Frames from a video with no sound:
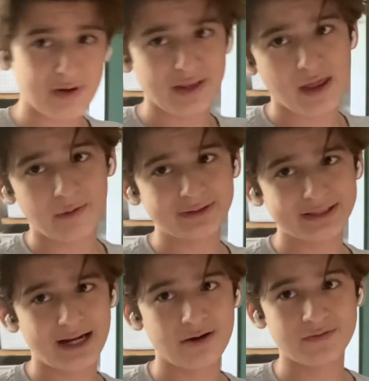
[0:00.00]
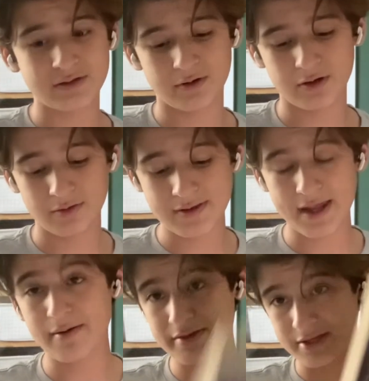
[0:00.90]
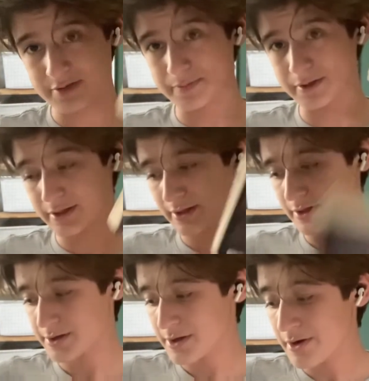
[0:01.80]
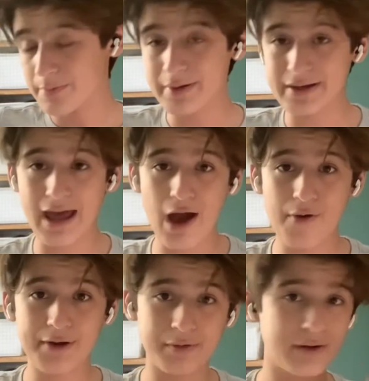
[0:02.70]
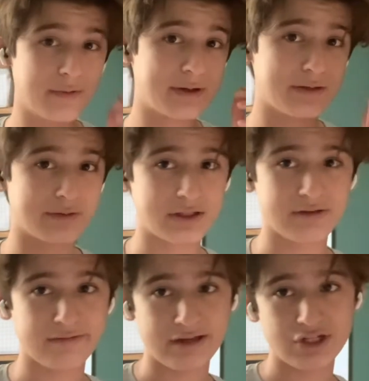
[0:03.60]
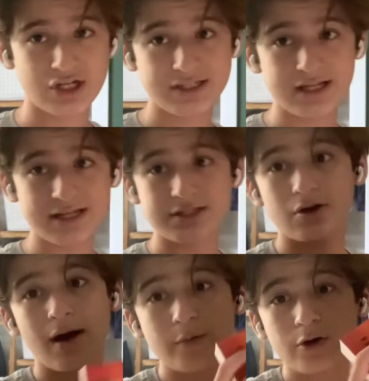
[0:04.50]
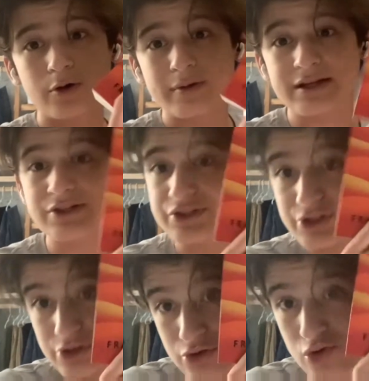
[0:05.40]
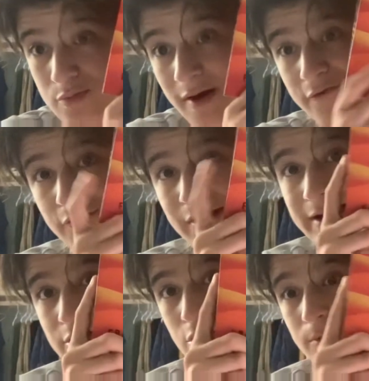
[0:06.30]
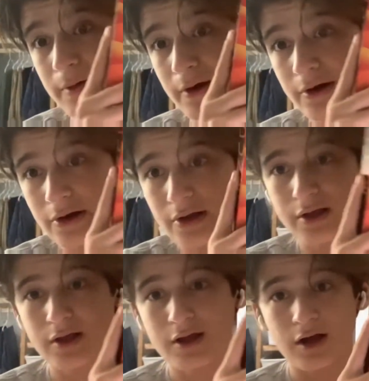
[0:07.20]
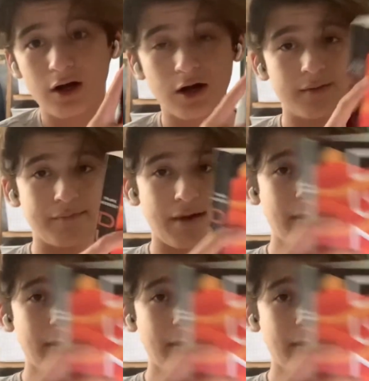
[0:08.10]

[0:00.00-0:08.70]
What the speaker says: and then I read The Tower of Nero, and then I read this book. But now I don't want to read The Return of the King just yet, so I'm going to read Dune by Frank Herbert. I'm